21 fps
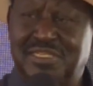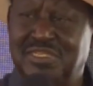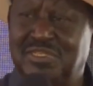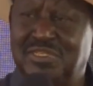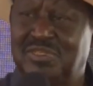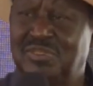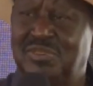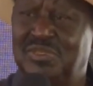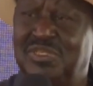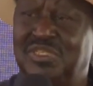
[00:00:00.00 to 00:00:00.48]
is
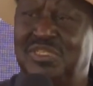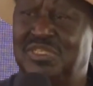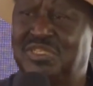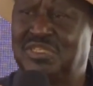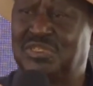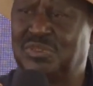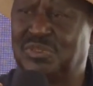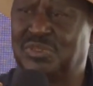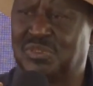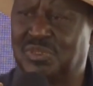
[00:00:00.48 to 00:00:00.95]
no
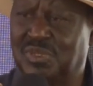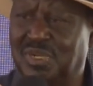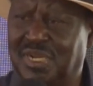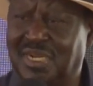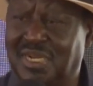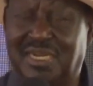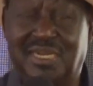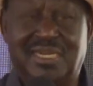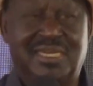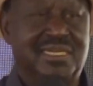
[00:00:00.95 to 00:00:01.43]
issue to
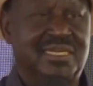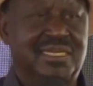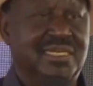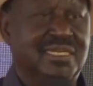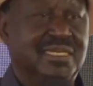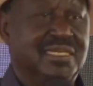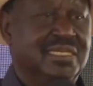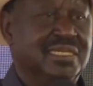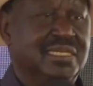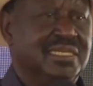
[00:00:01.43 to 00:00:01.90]
her.
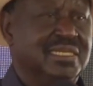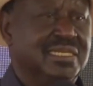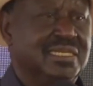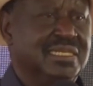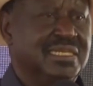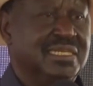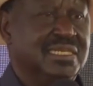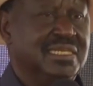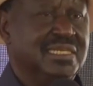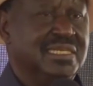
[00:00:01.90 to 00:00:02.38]

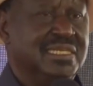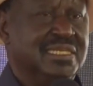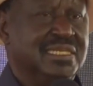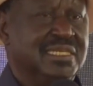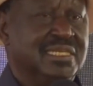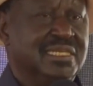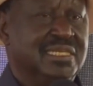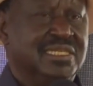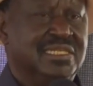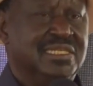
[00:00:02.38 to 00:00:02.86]

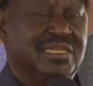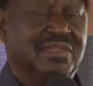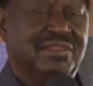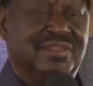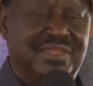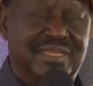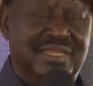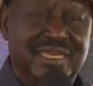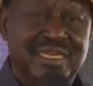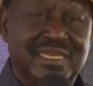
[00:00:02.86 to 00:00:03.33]
She
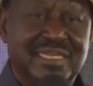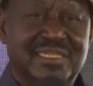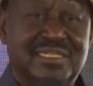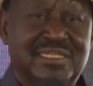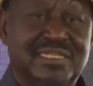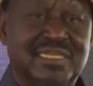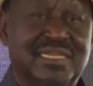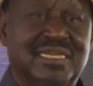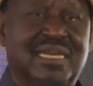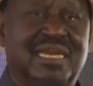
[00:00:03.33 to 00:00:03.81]

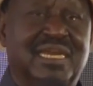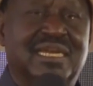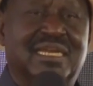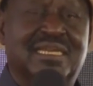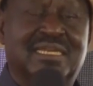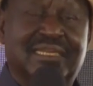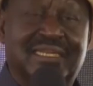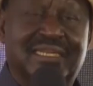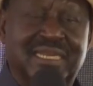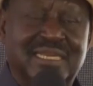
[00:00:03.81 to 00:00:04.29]
thinks a
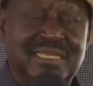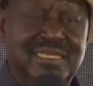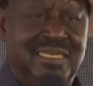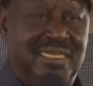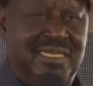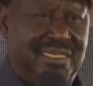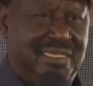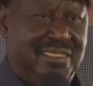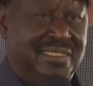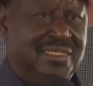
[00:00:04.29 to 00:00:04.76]

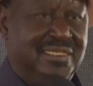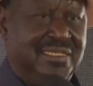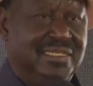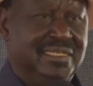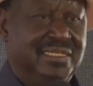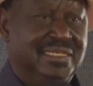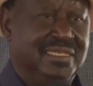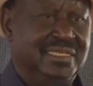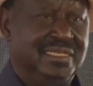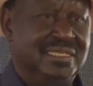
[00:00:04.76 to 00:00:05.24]
Kenyan.
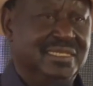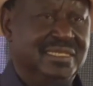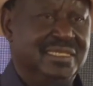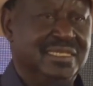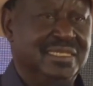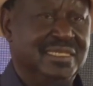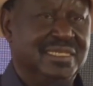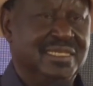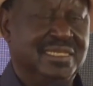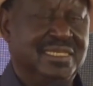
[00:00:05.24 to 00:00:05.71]

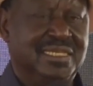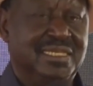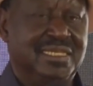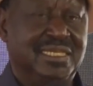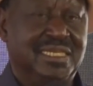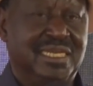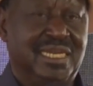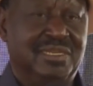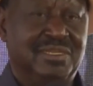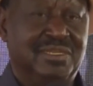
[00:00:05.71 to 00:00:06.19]

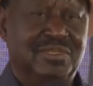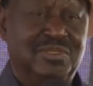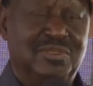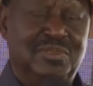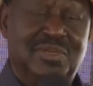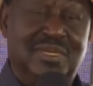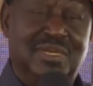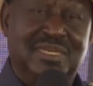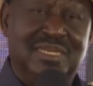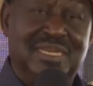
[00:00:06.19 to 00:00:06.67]
And you
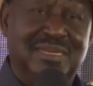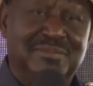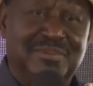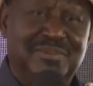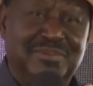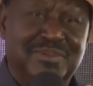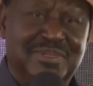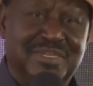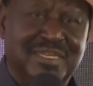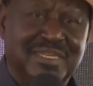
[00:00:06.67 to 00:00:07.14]
know, a number
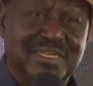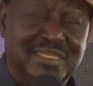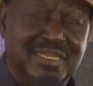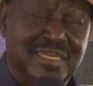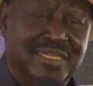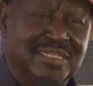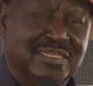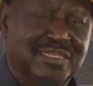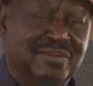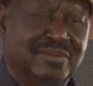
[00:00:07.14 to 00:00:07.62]
of
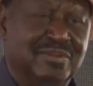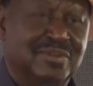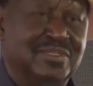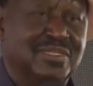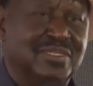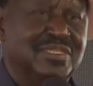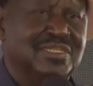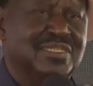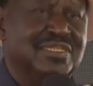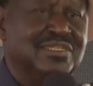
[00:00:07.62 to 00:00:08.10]
Kenyans have got
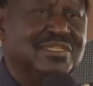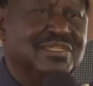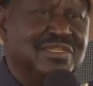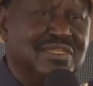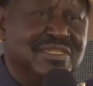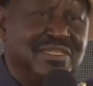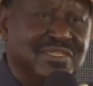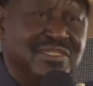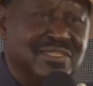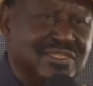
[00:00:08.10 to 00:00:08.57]
this
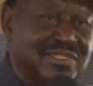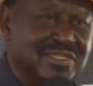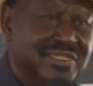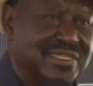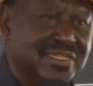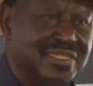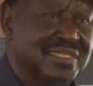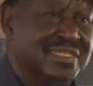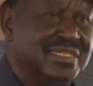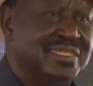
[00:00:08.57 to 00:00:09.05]

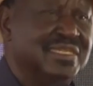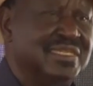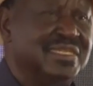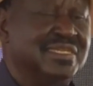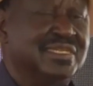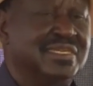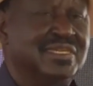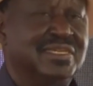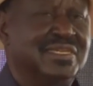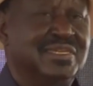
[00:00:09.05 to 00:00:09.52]
disease
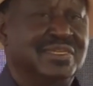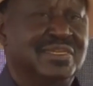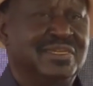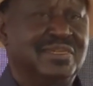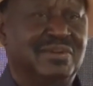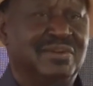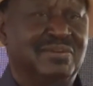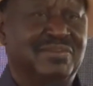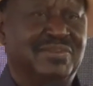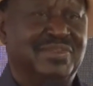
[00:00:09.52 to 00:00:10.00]

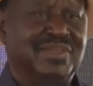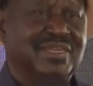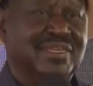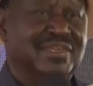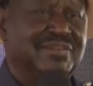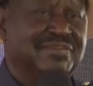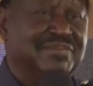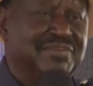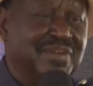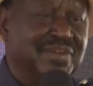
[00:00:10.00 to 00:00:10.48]
of
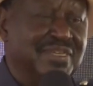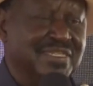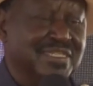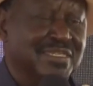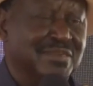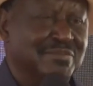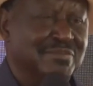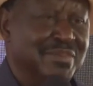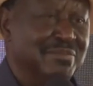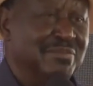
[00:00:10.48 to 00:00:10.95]
thinking first
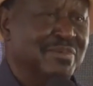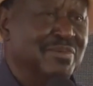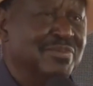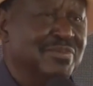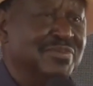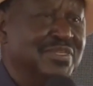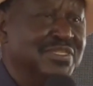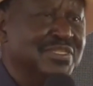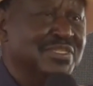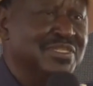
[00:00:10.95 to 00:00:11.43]
as a member
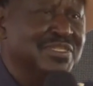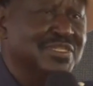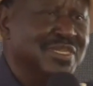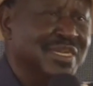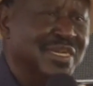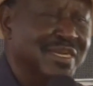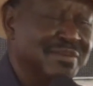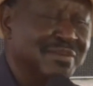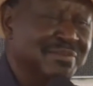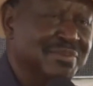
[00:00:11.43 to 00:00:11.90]
of this
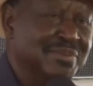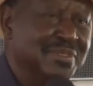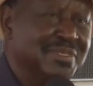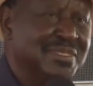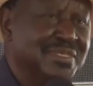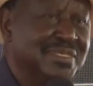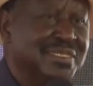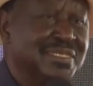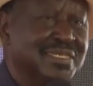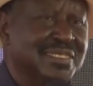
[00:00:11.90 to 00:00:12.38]
tribe
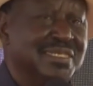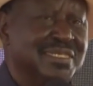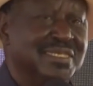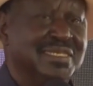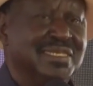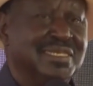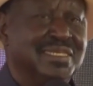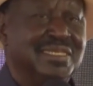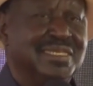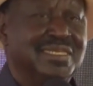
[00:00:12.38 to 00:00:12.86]

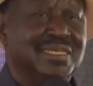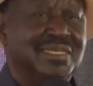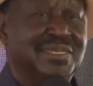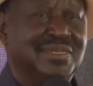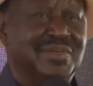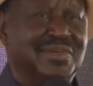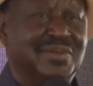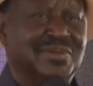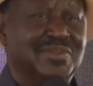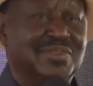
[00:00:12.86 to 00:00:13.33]

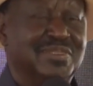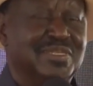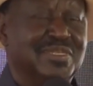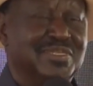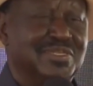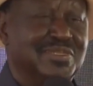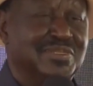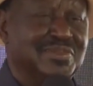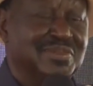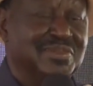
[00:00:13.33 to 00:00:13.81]
or
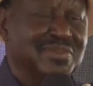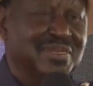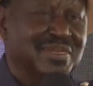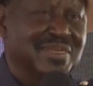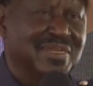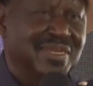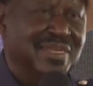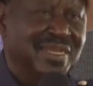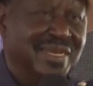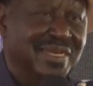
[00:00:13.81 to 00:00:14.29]
this
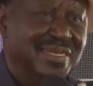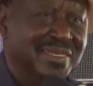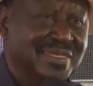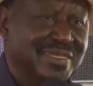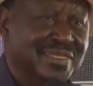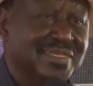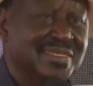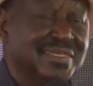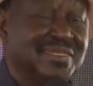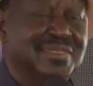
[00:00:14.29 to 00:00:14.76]

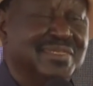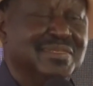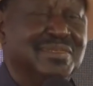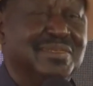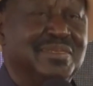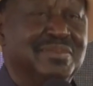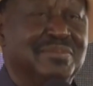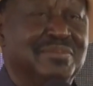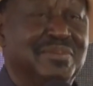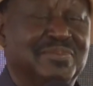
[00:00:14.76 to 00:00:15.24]
clan
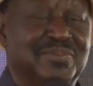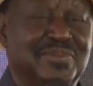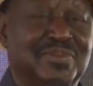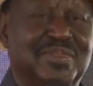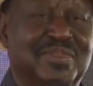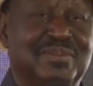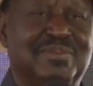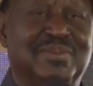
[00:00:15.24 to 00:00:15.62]
before they